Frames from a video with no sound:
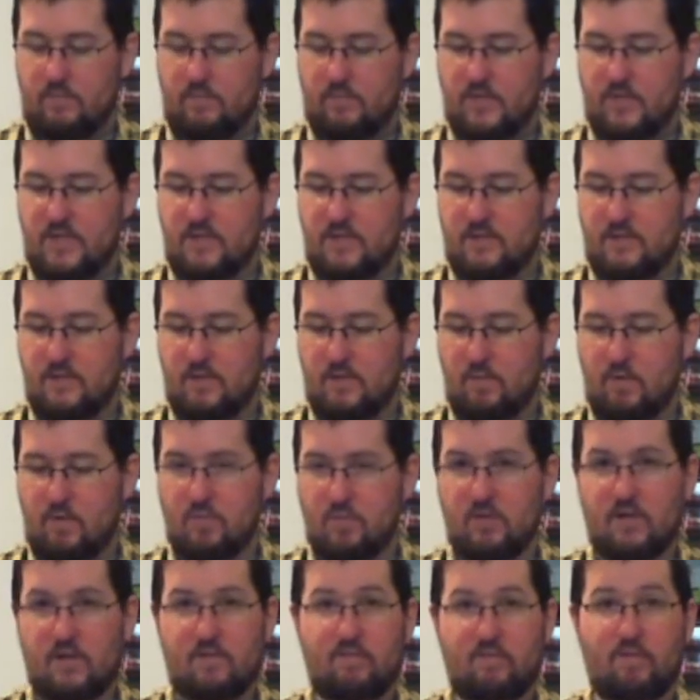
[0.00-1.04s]
That's where I'm
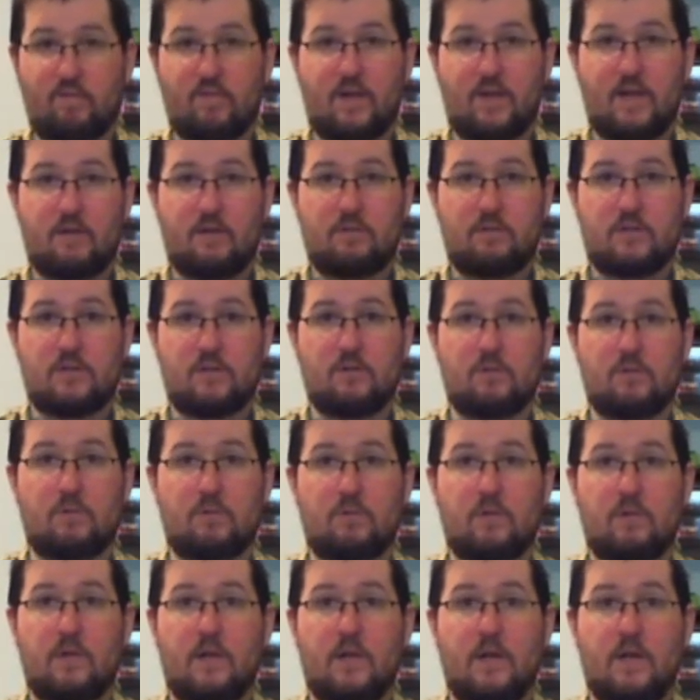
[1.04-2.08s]
going to leave it for now, so
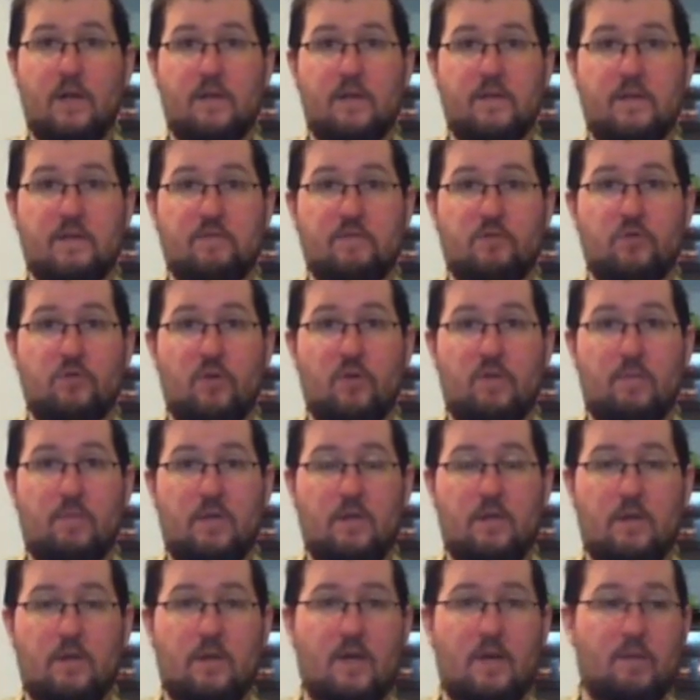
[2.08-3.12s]
thanks for joining me.
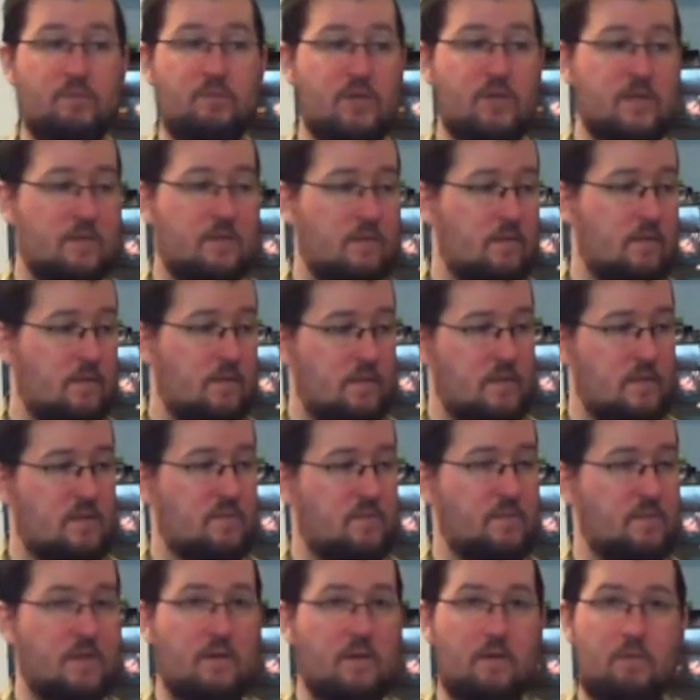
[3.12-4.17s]
I'm Jason. This has
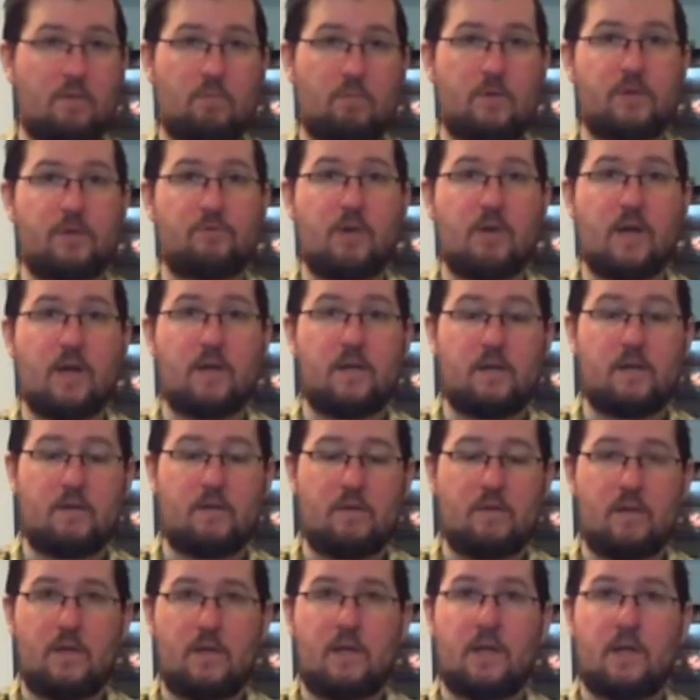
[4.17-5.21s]
been Red Dragon Inn,
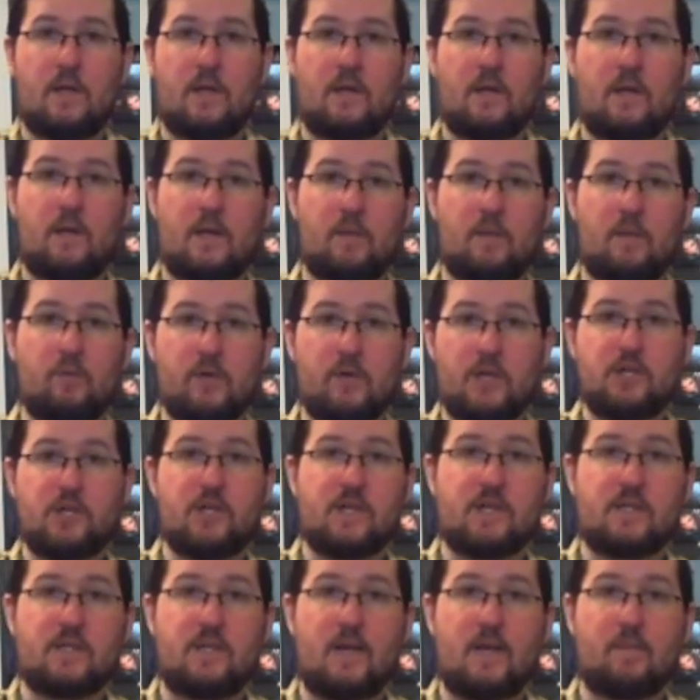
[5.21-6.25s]
and we'll catch you
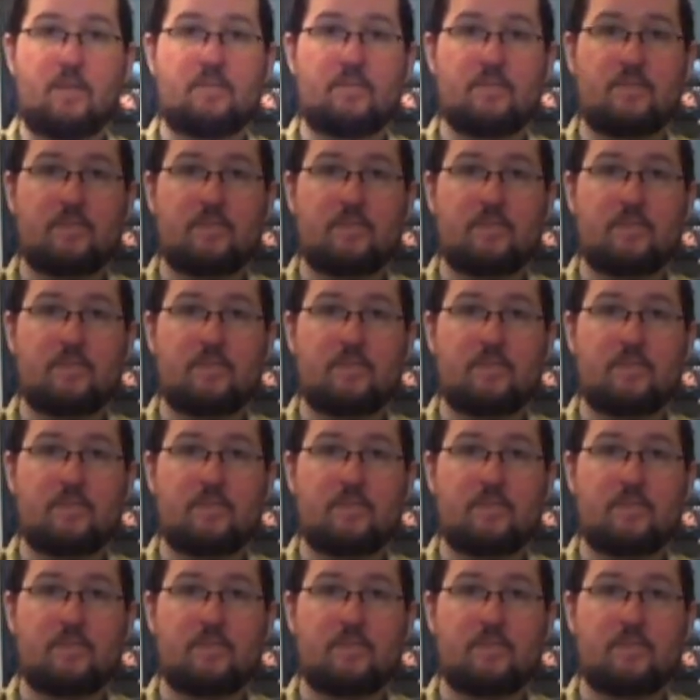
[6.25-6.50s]
next time.